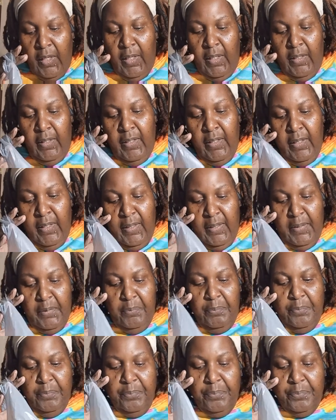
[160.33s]
And
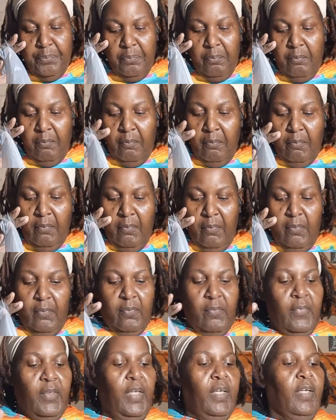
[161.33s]
then
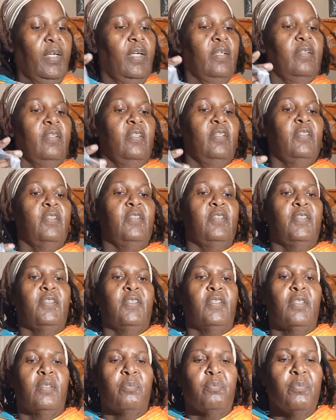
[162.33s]
they got
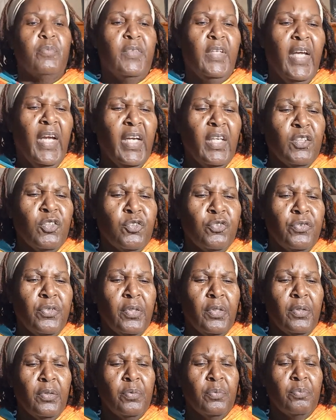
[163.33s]
this
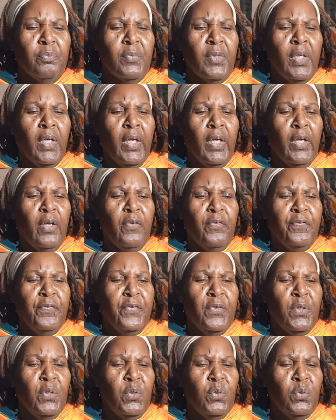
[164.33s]
natural
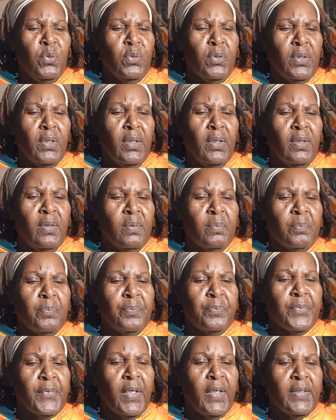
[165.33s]
infused
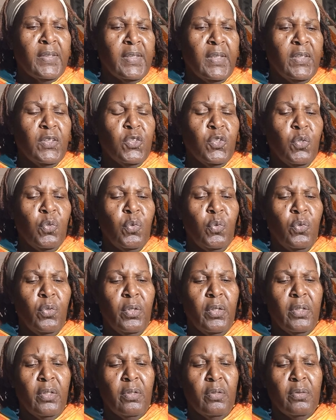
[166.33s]
essential
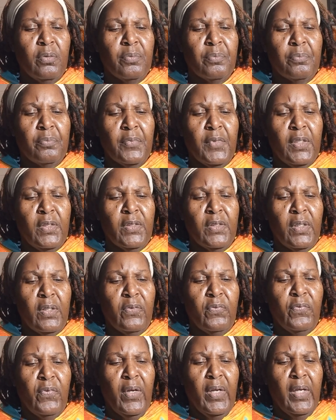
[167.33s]
oil. It's a
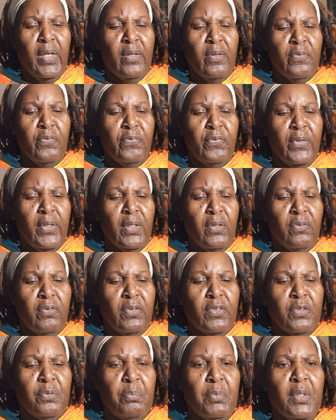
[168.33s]
fine
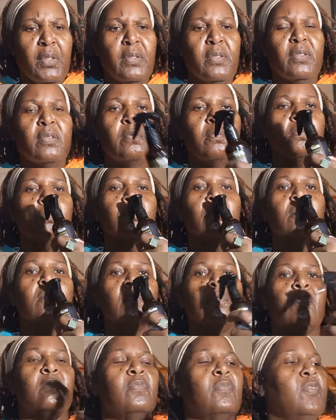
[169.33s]
fragrance mist.
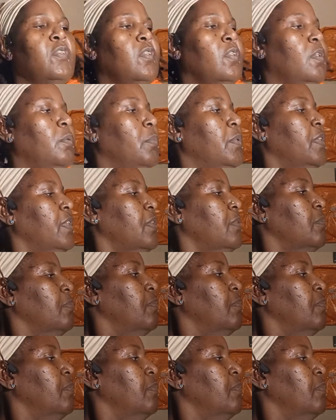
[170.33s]
So let me see.